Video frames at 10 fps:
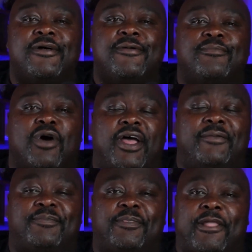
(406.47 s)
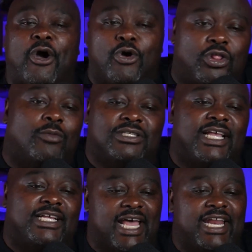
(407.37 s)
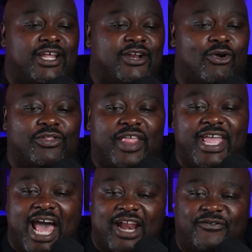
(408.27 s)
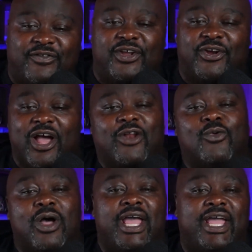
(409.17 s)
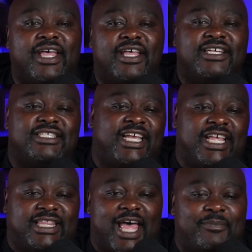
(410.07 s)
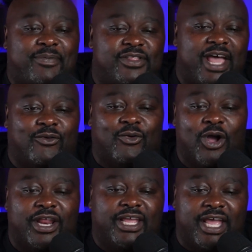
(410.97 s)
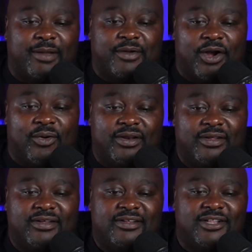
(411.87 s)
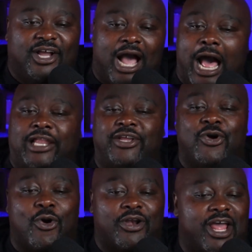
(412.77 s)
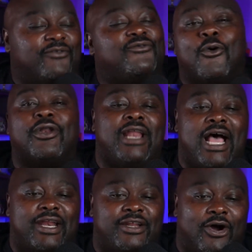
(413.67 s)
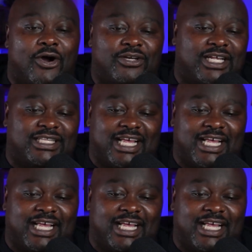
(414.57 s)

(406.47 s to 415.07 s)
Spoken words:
But Oklahoma State's got to get it wrong. They got to figure out a way to get that running game going. Look, Ollie Gordon had 49 yards.